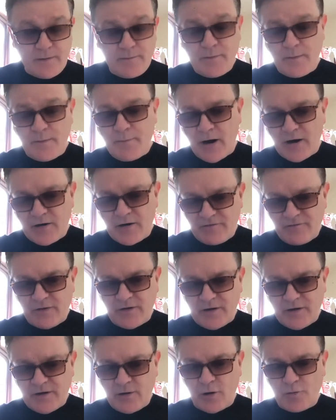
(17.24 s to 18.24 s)
part of what
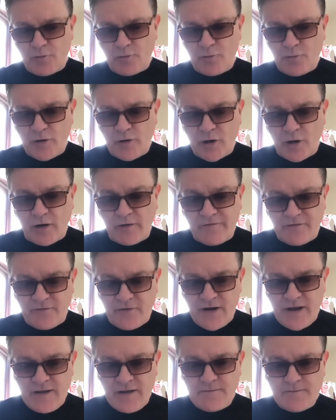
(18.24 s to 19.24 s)
I call
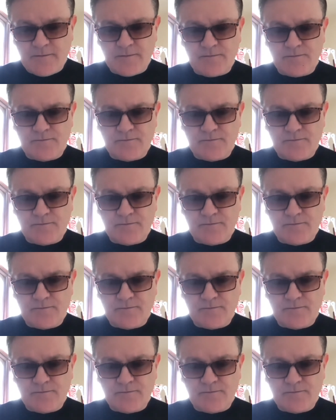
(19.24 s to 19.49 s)
recovery.